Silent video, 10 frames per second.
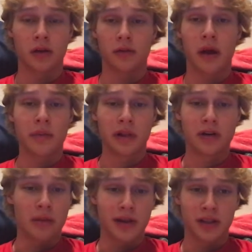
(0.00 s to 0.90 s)
I'm the
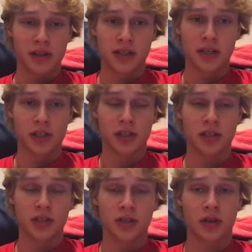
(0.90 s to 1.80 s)
leader, I make the
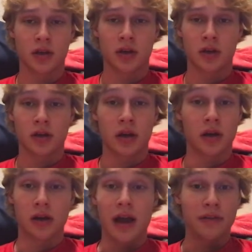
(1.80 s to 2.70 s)
decisions,
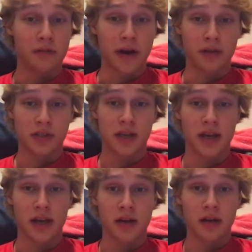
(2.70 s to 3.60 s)
I have the final
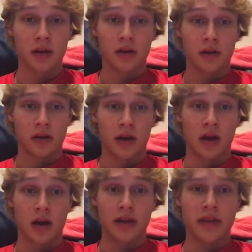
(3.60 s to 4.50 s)
say.
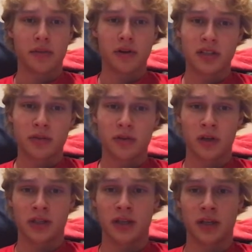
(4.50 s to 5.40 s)
And then participative
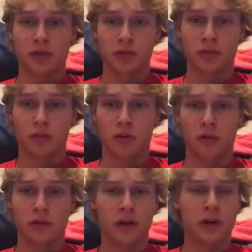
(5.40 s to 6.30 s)
and consensual is more
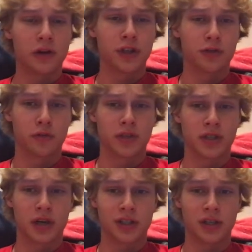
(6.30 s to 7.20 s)
of encouraging group
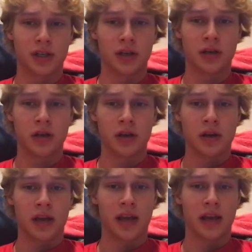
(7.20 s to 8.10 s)
discussion
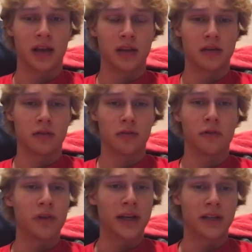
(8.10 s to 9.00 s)
and
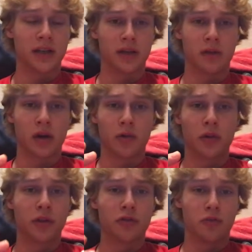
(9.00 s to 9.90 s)
reflecting
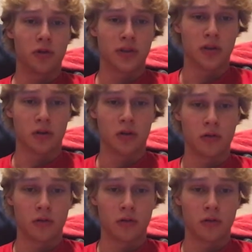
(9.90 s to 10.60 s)
what the group wants as a whole.